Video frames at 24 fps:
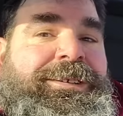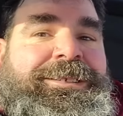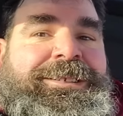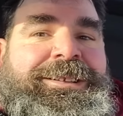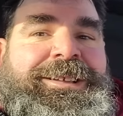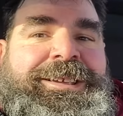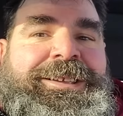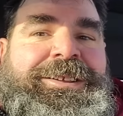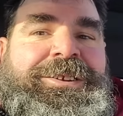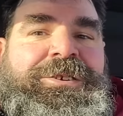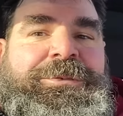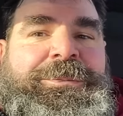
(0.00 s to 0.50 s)
The
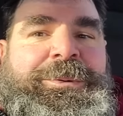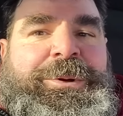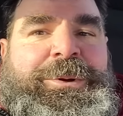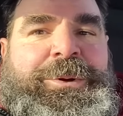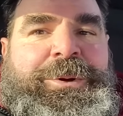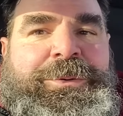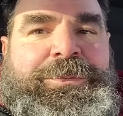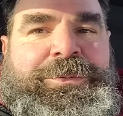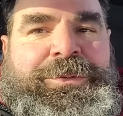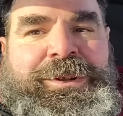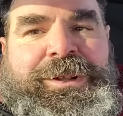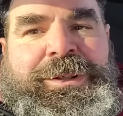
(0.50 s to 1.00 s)
heater's been
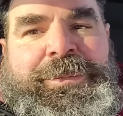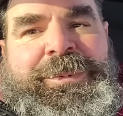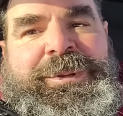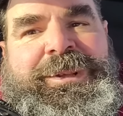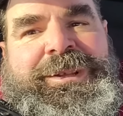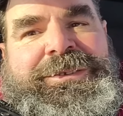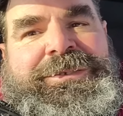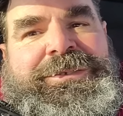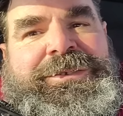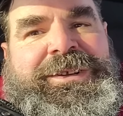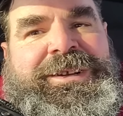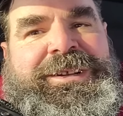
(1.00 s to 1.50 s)
going for a little
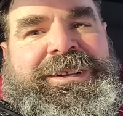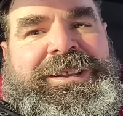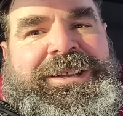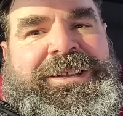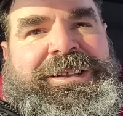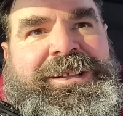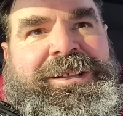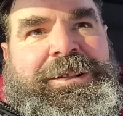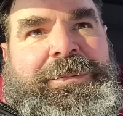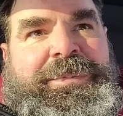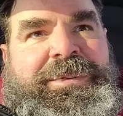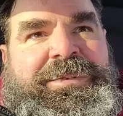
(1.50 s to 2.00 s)
bit, so I can take a
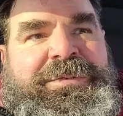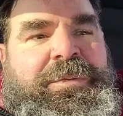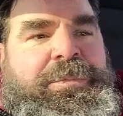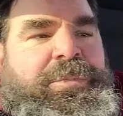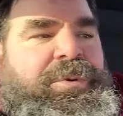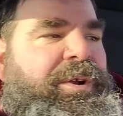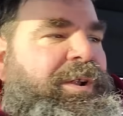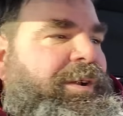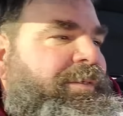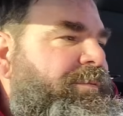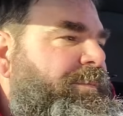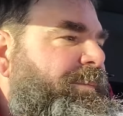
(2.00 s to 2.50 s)
little bit of a
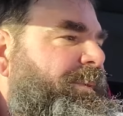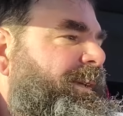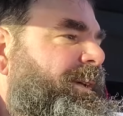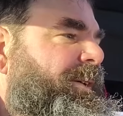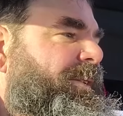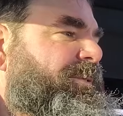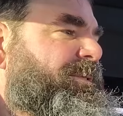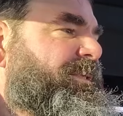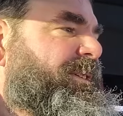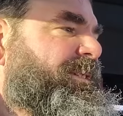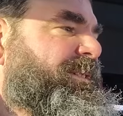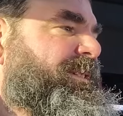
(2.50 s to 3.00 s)
break from the
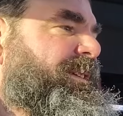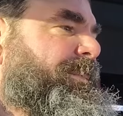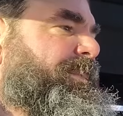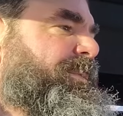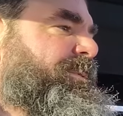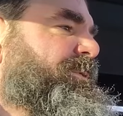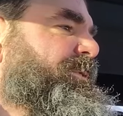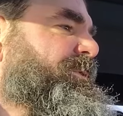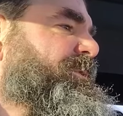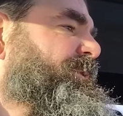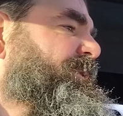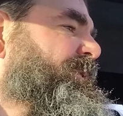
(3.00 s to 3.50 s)
outside
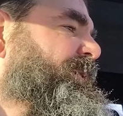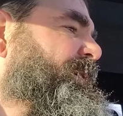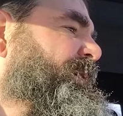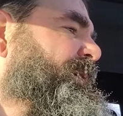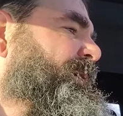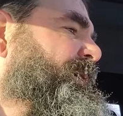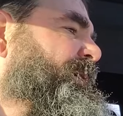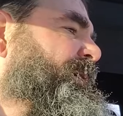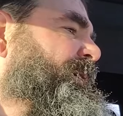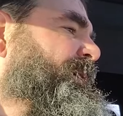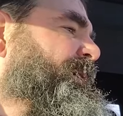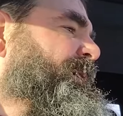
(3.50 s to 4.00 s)
temperatures
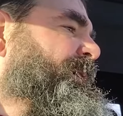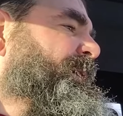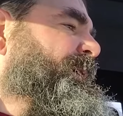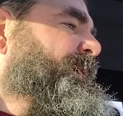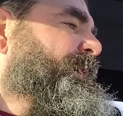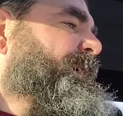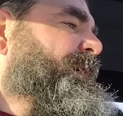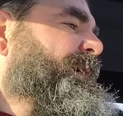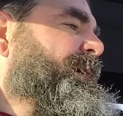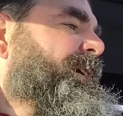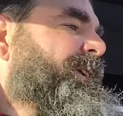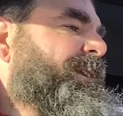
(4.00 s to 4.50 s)

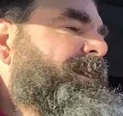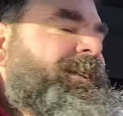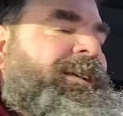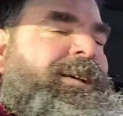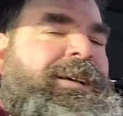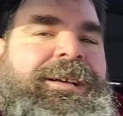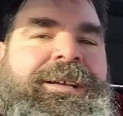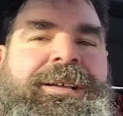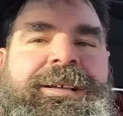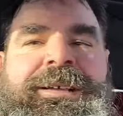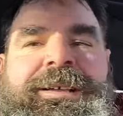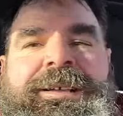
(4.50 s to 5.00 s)
and
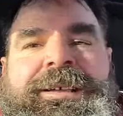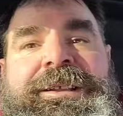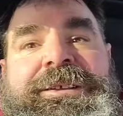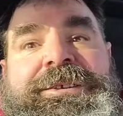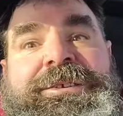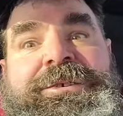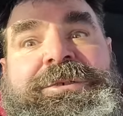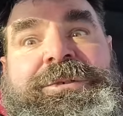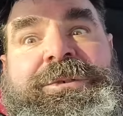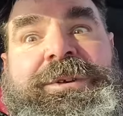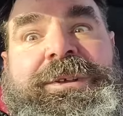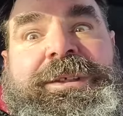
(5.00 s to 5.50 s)
uh,
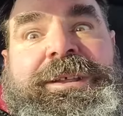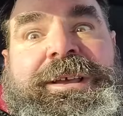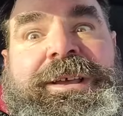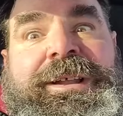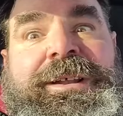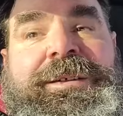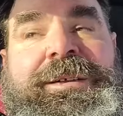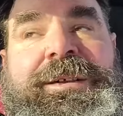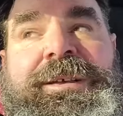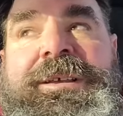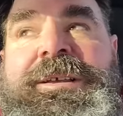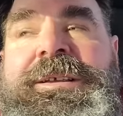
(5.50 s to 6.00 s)
enjoy that
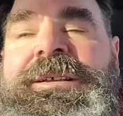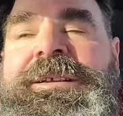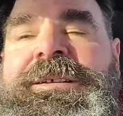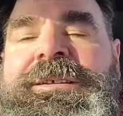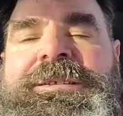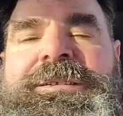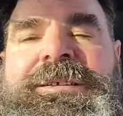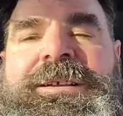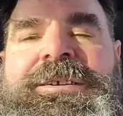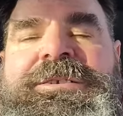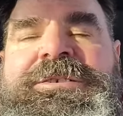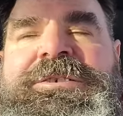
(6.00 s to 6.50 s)

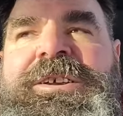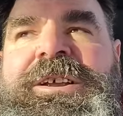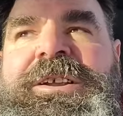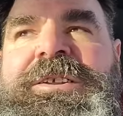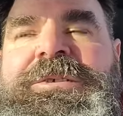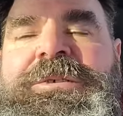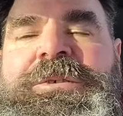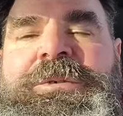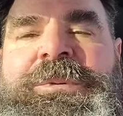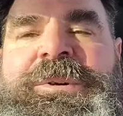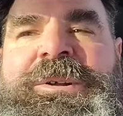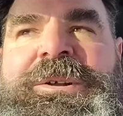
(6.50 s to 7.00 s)
sunshine
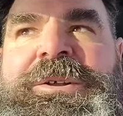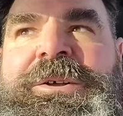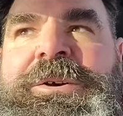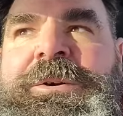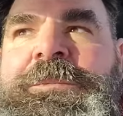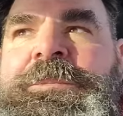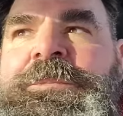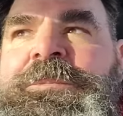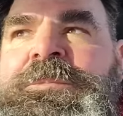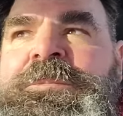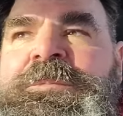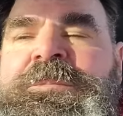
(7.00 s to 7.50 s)
through the window.
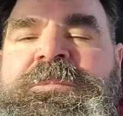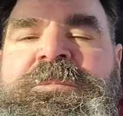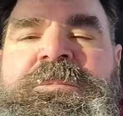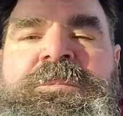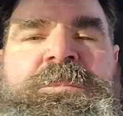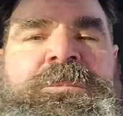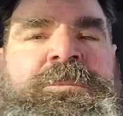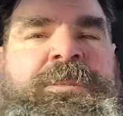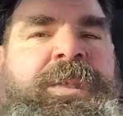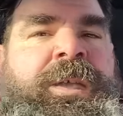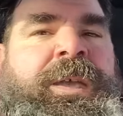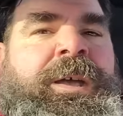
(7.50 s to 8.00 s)

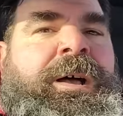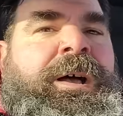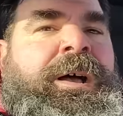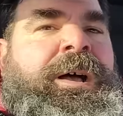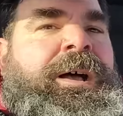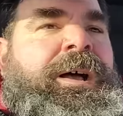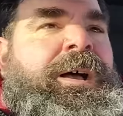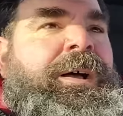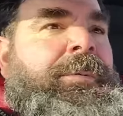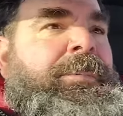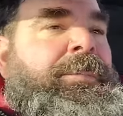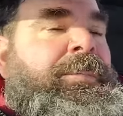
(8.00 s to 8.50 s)

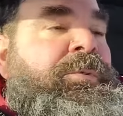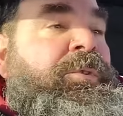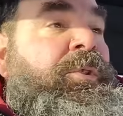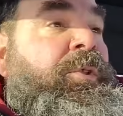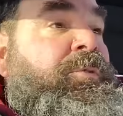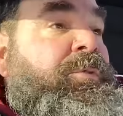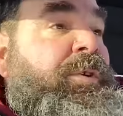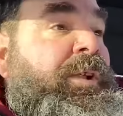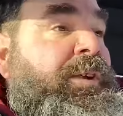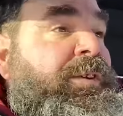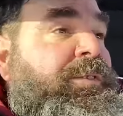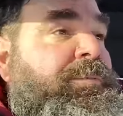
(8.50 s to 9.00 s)
Um, so the
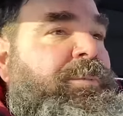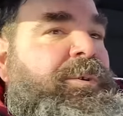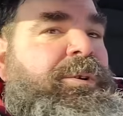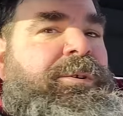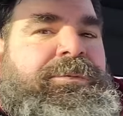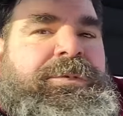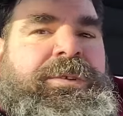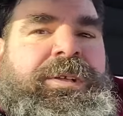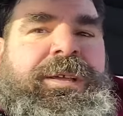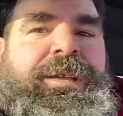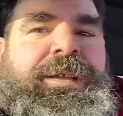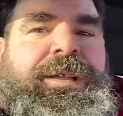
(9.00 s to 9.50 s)
trailer's
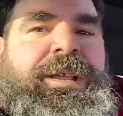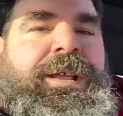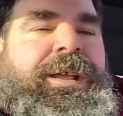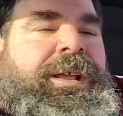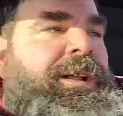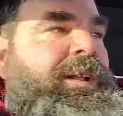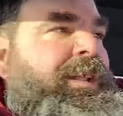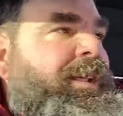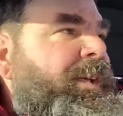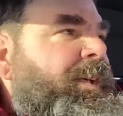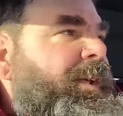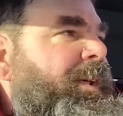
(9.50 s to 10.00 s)
moved,
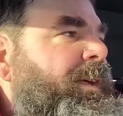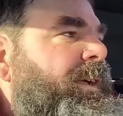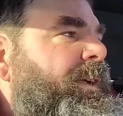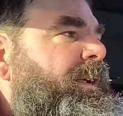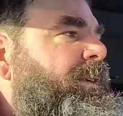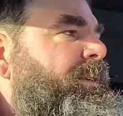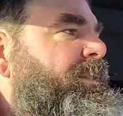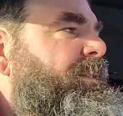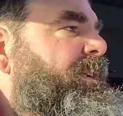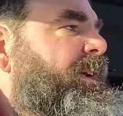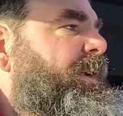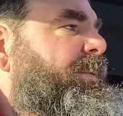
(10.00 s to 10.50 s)
and uh,
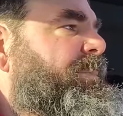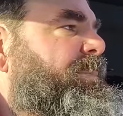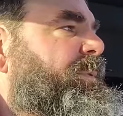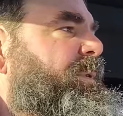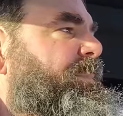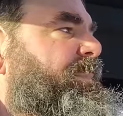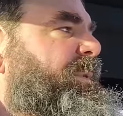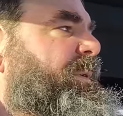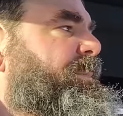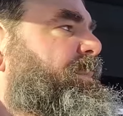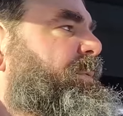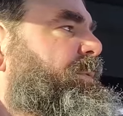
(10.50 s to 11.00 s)
time to put
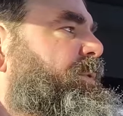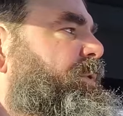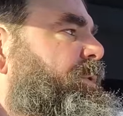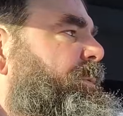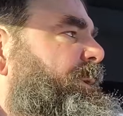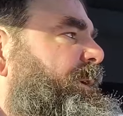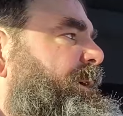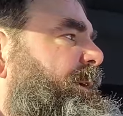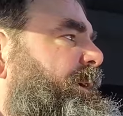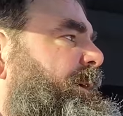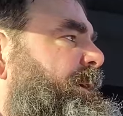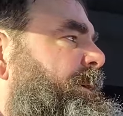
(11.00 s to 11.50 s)
Big Blue
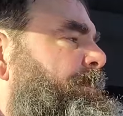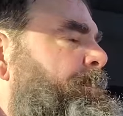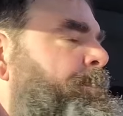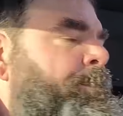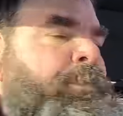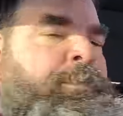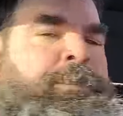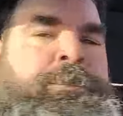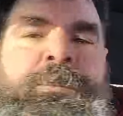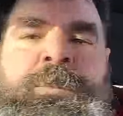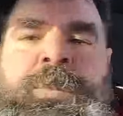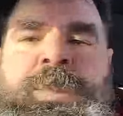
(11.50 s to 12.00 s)
away
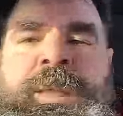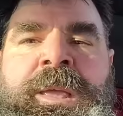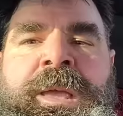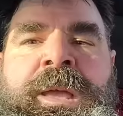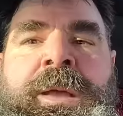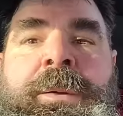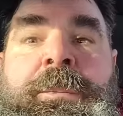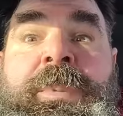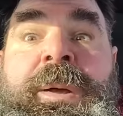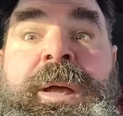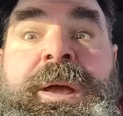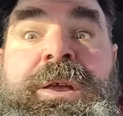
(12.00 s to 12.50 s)

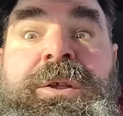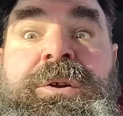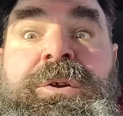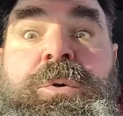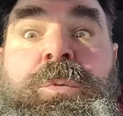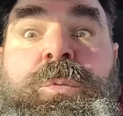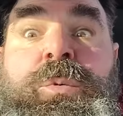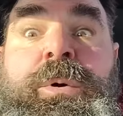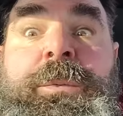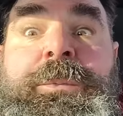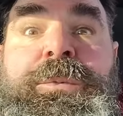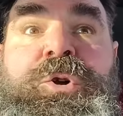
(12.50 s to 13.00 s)
back in our
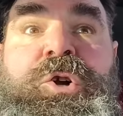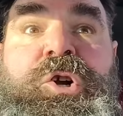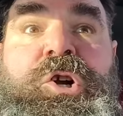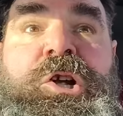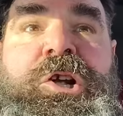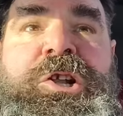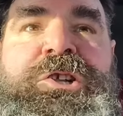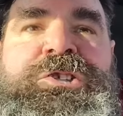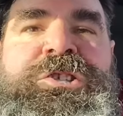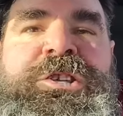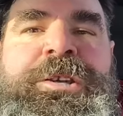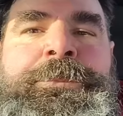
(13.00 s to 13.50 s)
warm
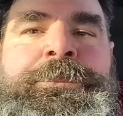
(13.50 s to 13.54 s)
garage.